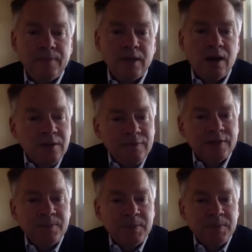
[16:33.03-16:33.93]
All of
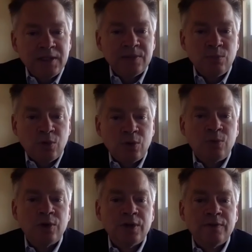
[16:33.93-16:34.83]
this means more
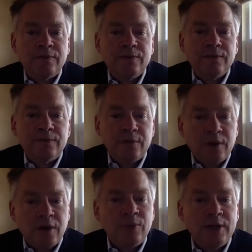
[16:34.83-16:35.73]
work for
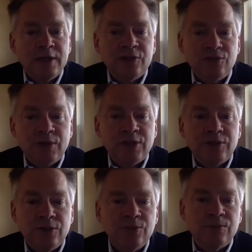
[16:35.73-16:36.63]
already stretched
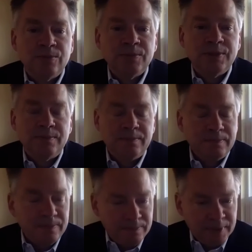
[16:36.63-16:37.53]
newsrooms,
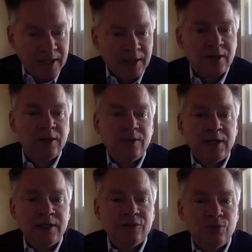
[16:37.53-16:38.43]
but I argue that
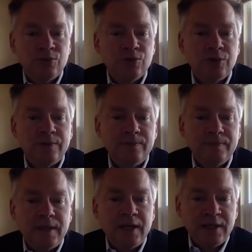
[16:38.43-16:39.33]
it's crucial,
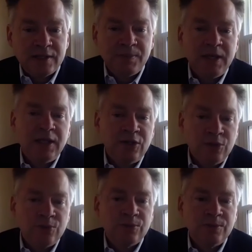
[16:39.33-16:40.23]
and it is making
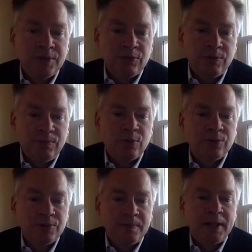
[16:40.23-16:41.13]
newsrooms and
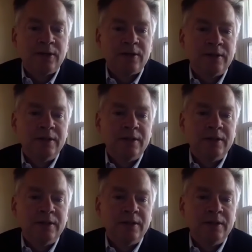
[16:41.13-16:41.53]
reporters better.